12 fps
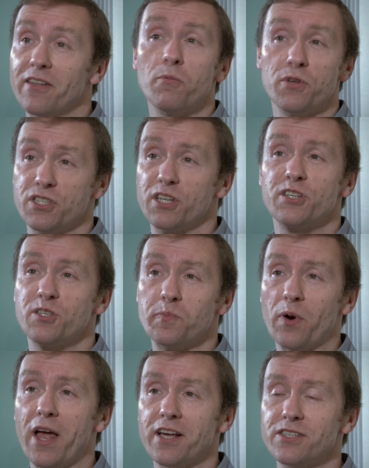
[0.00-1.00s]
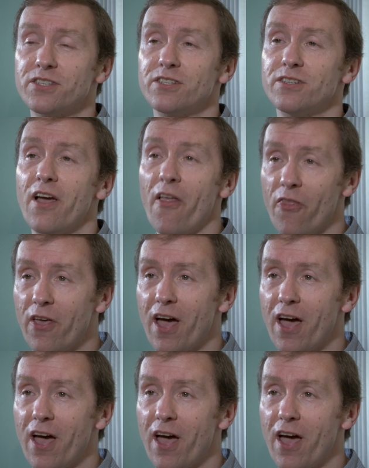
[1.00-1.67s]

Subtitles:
that was expressed in the